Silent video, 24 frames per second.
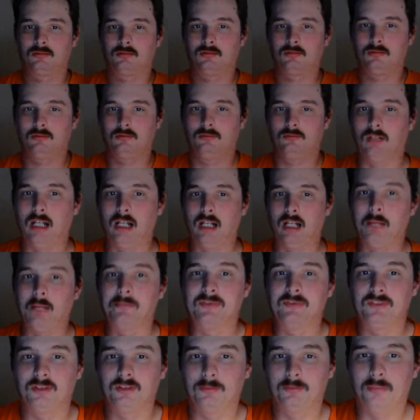what happened
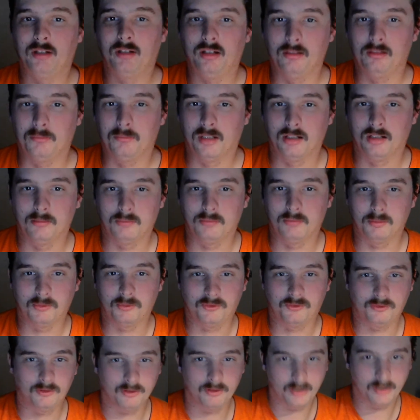to a buddy of mine, but
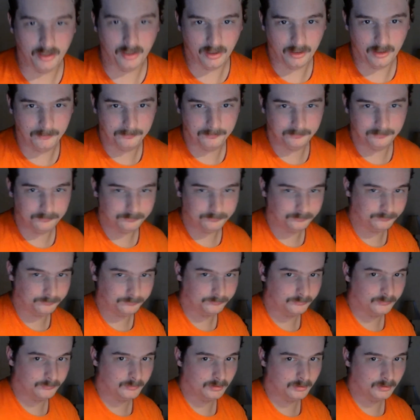before that,
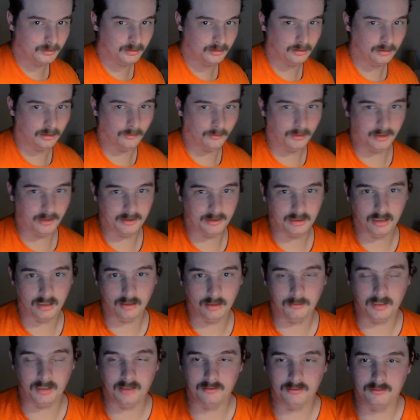I want to tell you
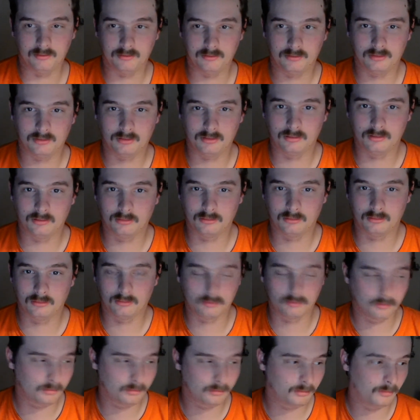about
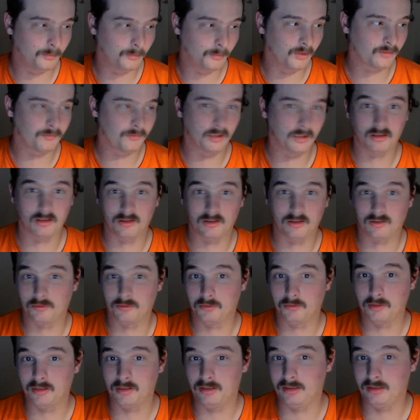the most recent
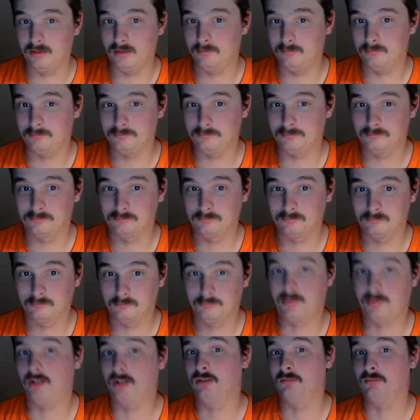story that
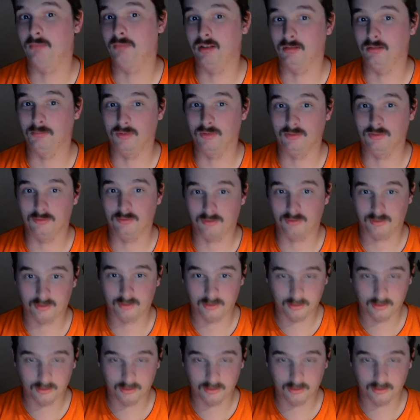bothered me the most.